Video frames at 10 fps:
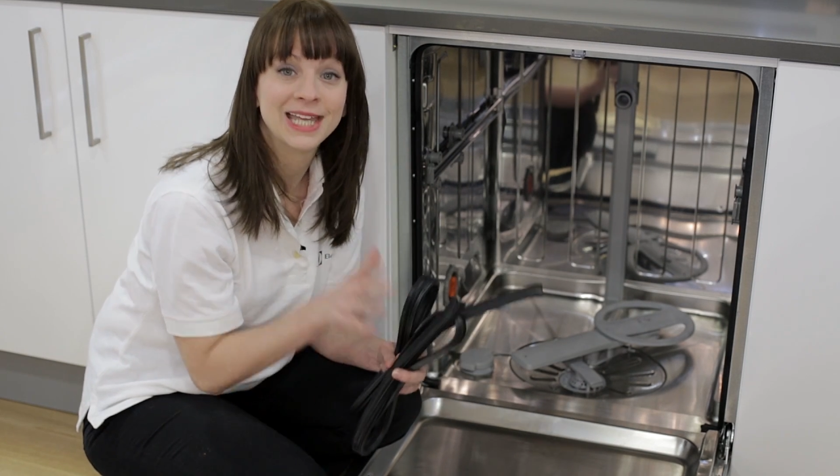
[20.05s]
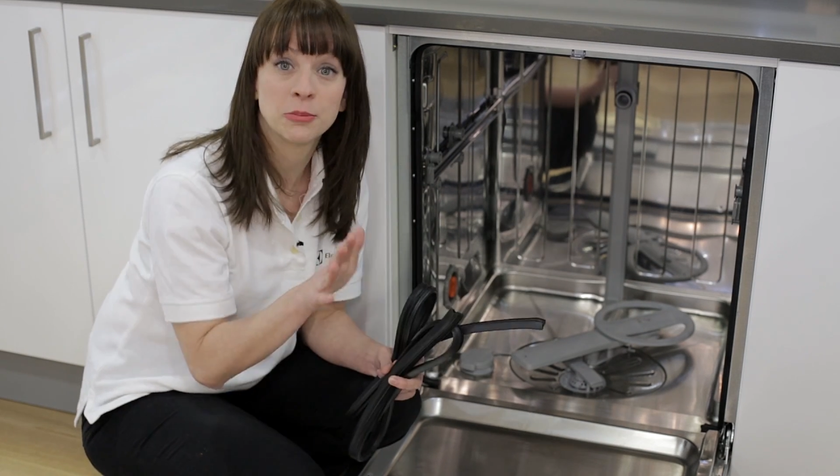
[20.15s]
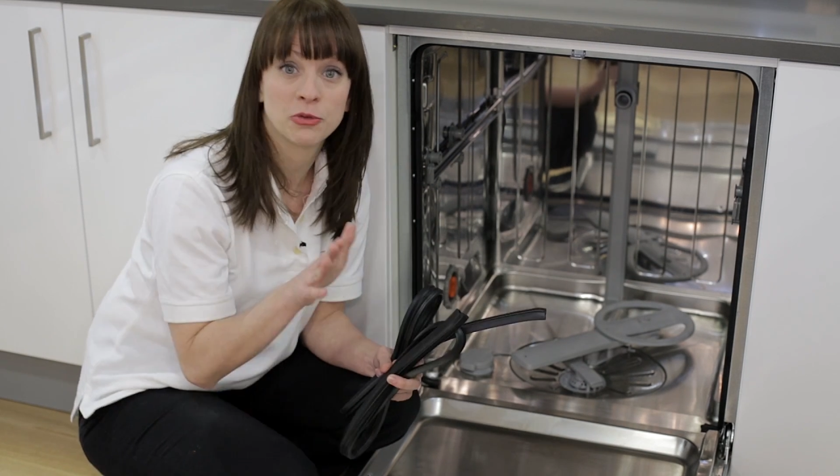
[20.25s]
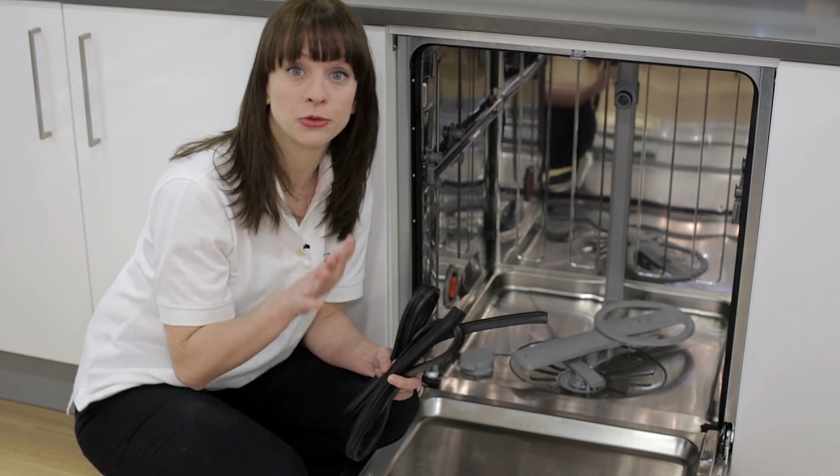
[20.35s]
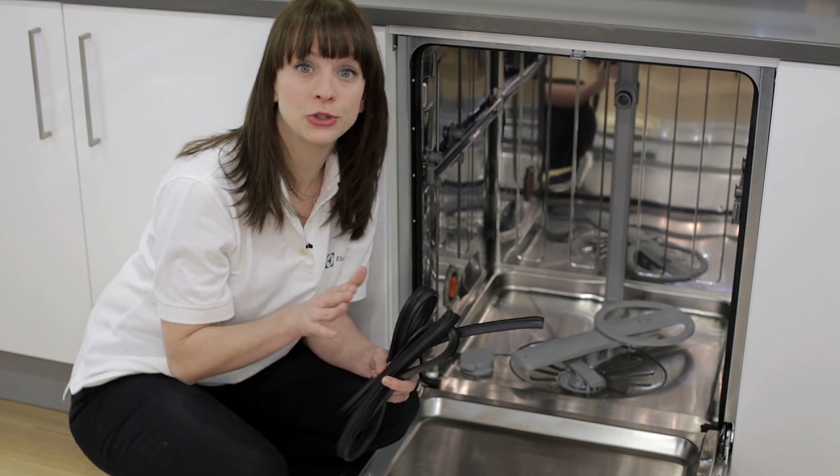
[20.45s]

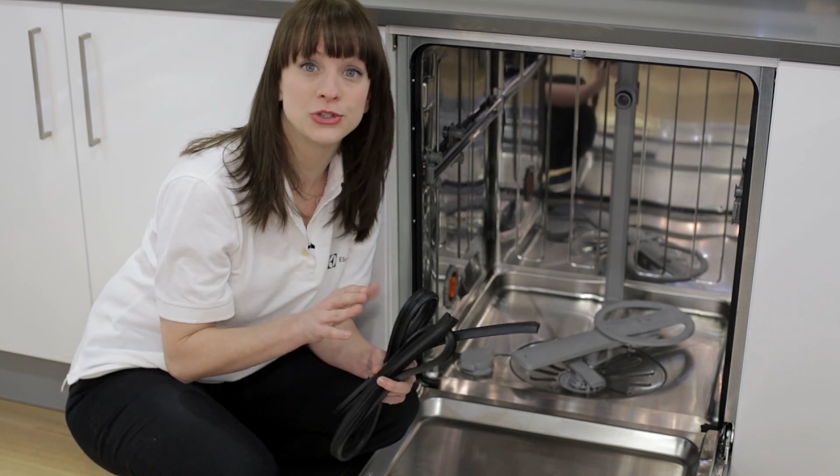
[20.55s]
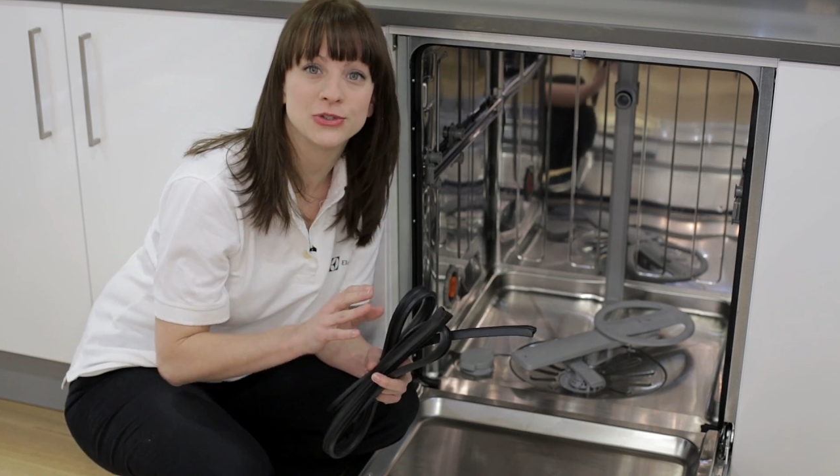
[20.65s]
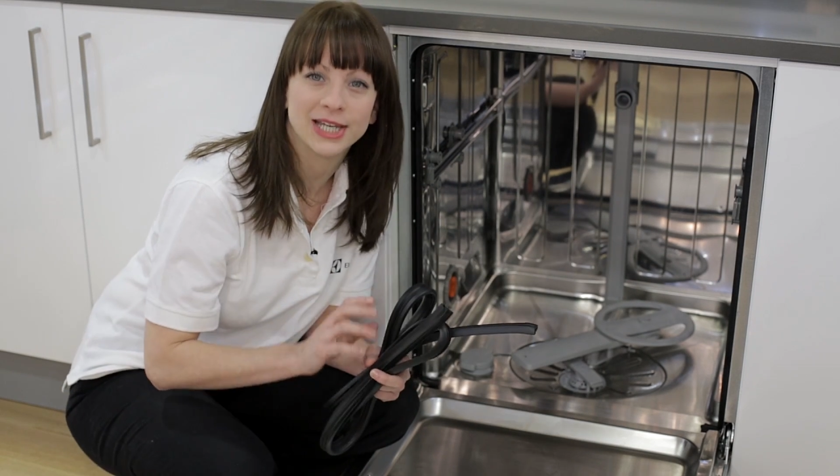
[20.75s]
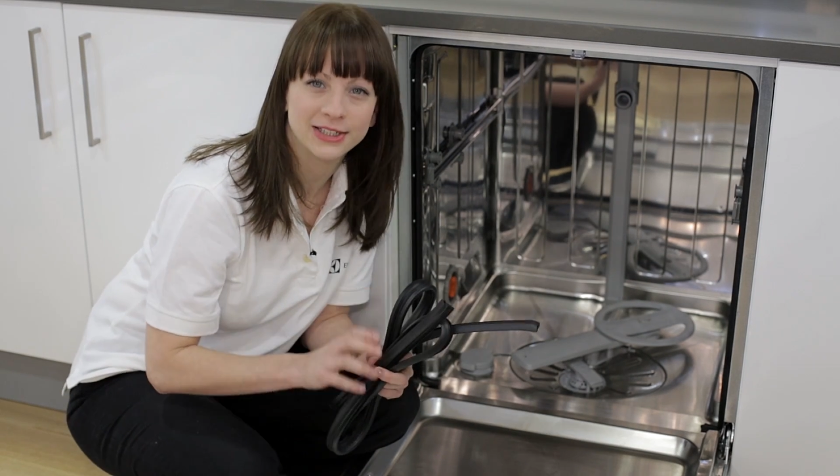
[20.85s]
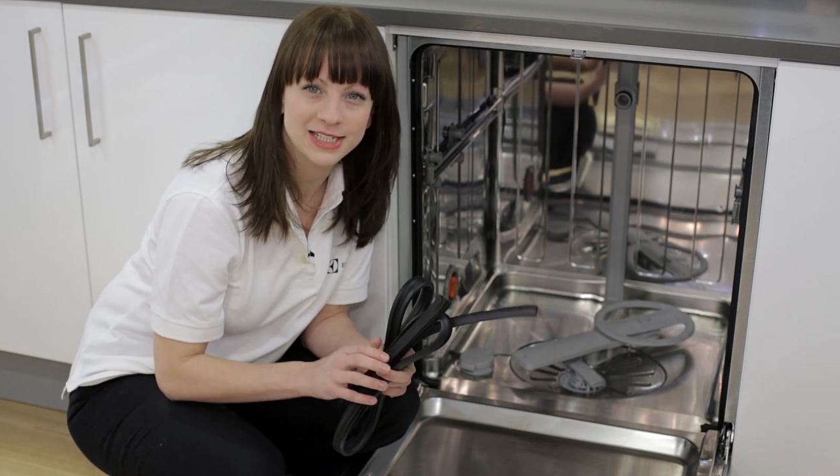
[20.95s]
Now, before you do
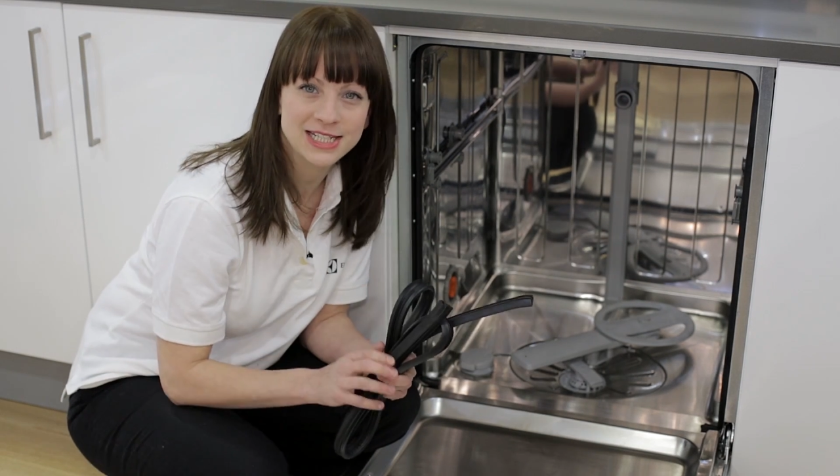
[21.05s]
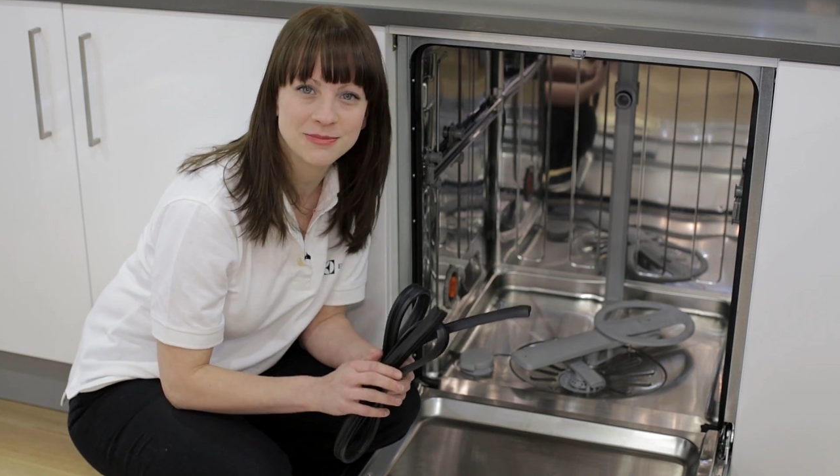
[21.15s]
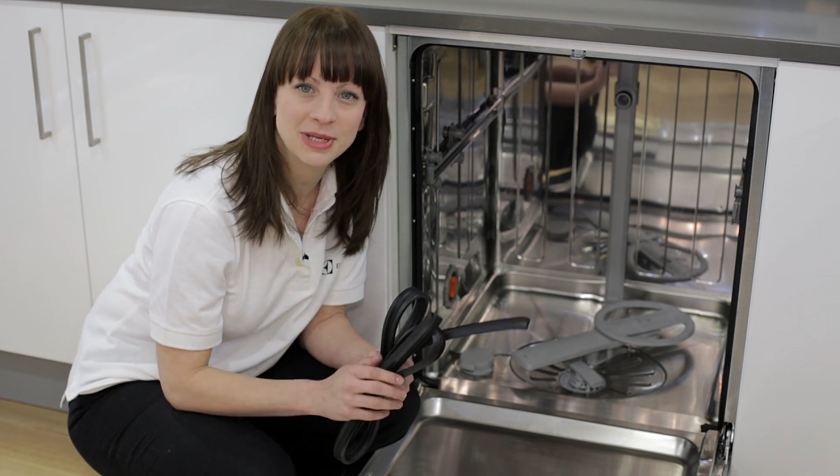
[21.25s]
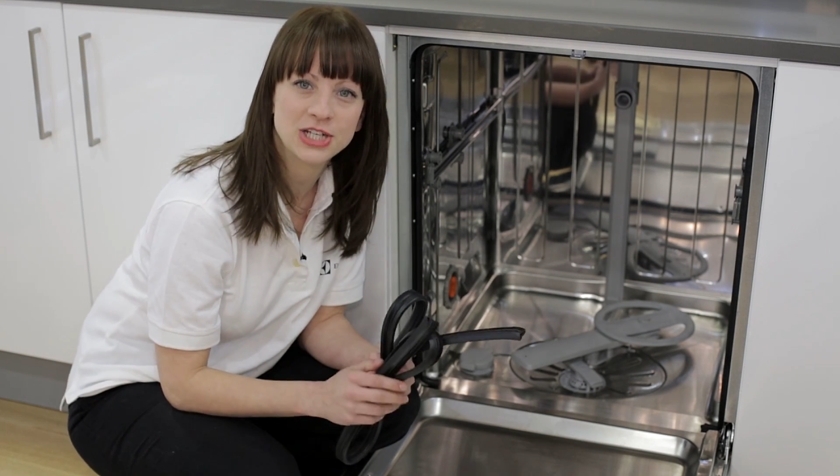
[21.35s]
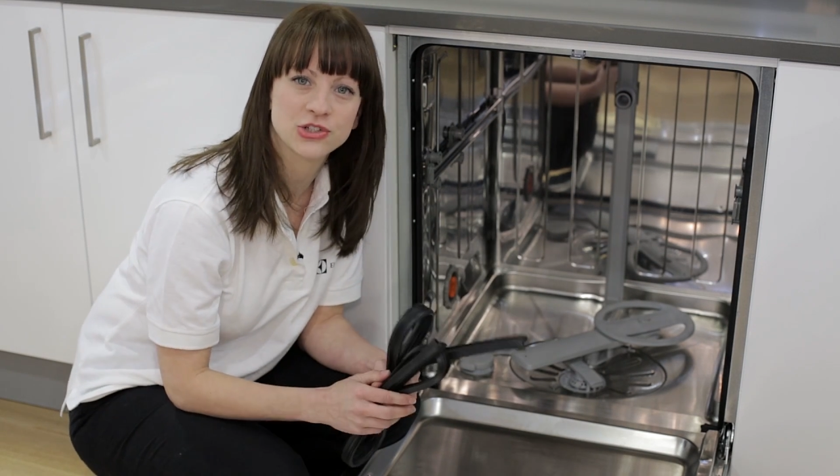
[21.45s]
that, you need
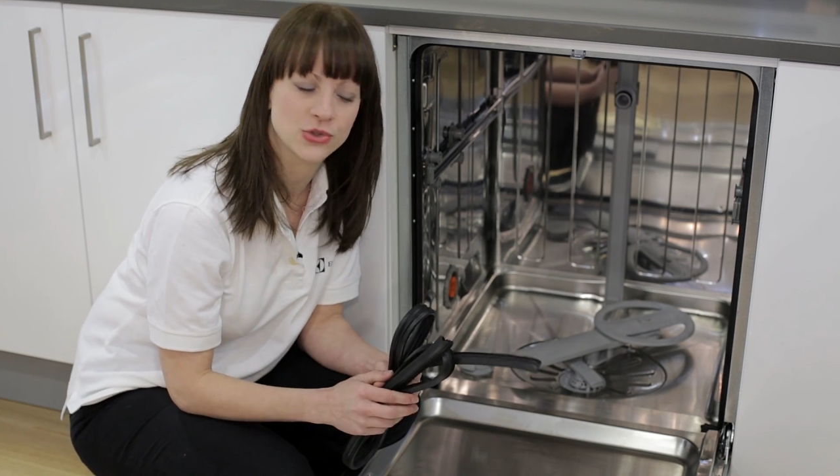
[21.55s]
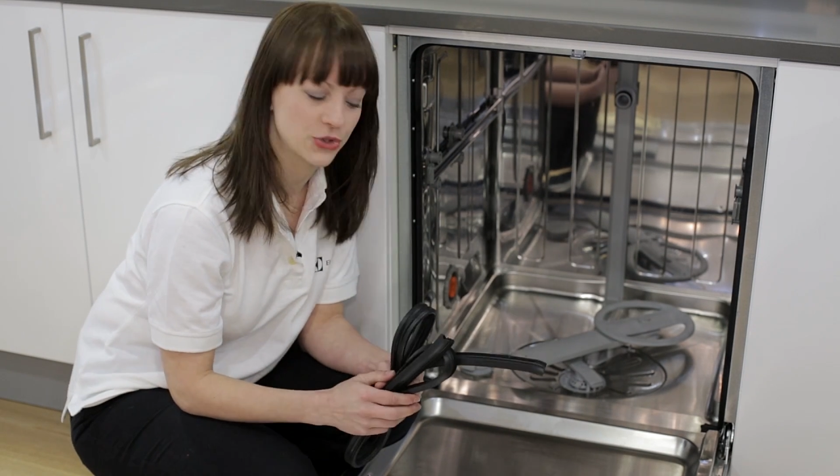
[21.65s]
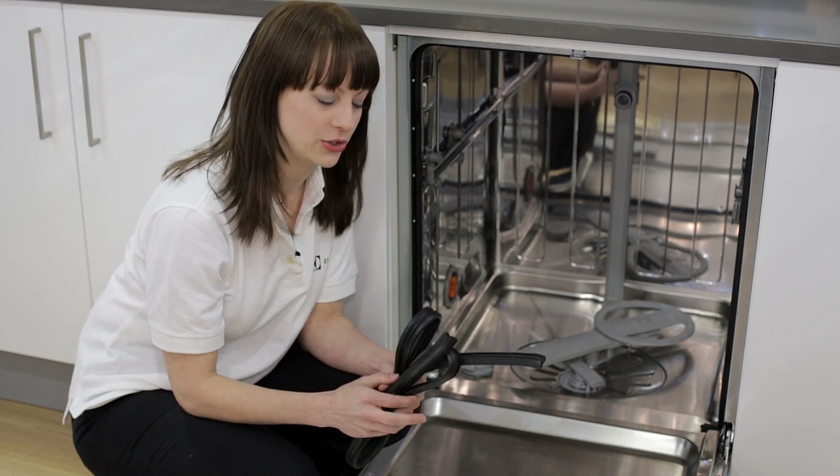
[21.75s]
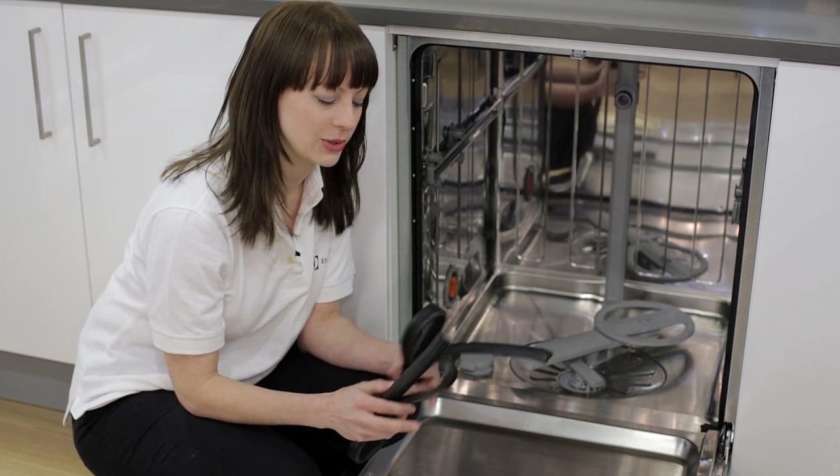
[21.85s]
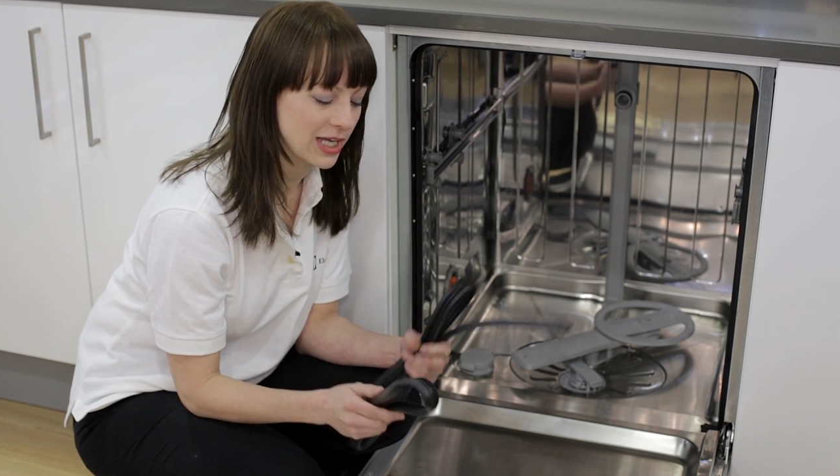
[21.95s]
to make sure
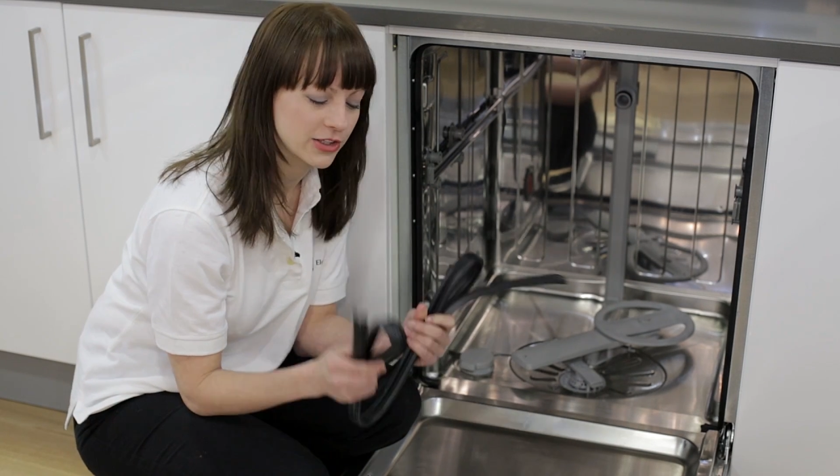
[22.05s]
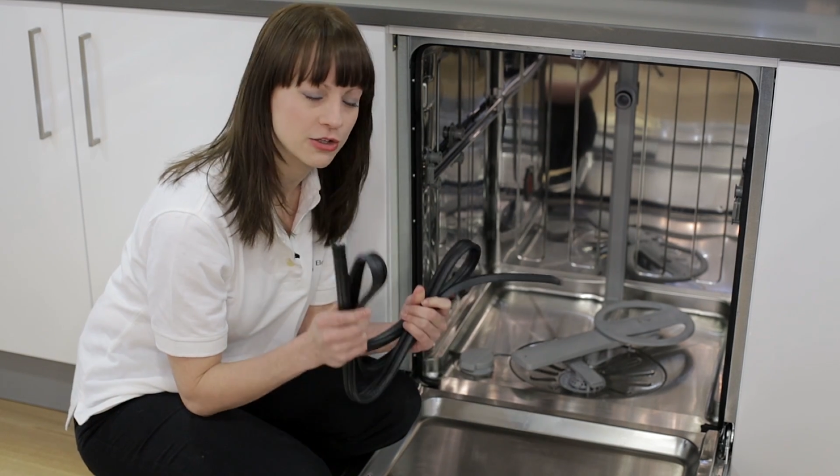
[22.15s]
that you get the